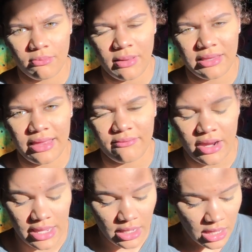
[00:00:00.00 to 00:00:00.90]
Mylette
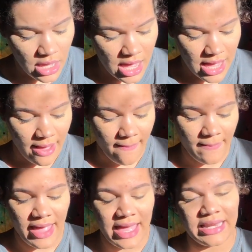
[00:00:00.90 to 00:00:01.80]
right um,
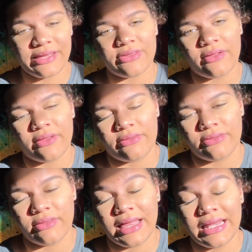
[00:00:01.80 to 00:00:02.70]
and he thought that
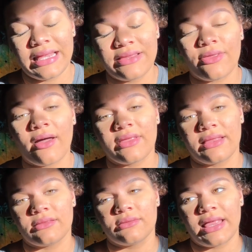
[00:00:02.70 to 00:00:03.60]
and he thought
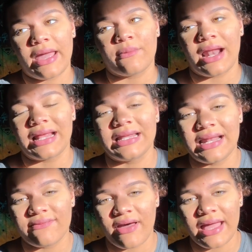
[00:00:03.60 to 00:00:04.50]
that they would
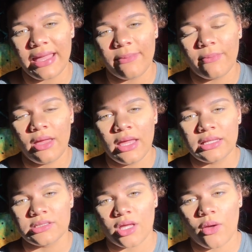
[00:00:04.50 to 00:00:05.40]
identify him,
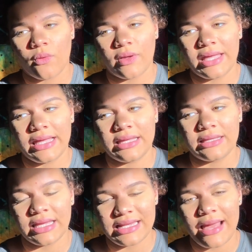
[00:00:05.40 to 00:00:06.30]
so he
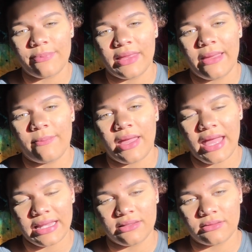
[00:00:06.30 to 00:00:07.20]
kidnapped them
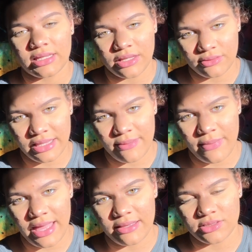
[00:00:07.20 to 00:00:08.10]
and killed them
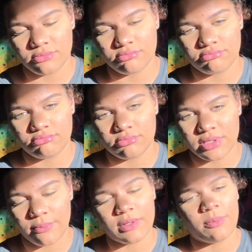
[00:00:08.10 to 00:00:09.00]
and
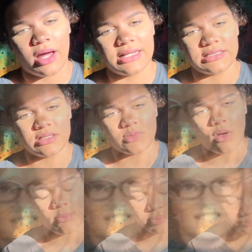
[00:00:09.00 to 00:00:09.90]
dumped their bodies in a
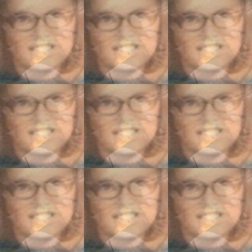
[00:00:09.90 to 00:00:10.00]
swamp.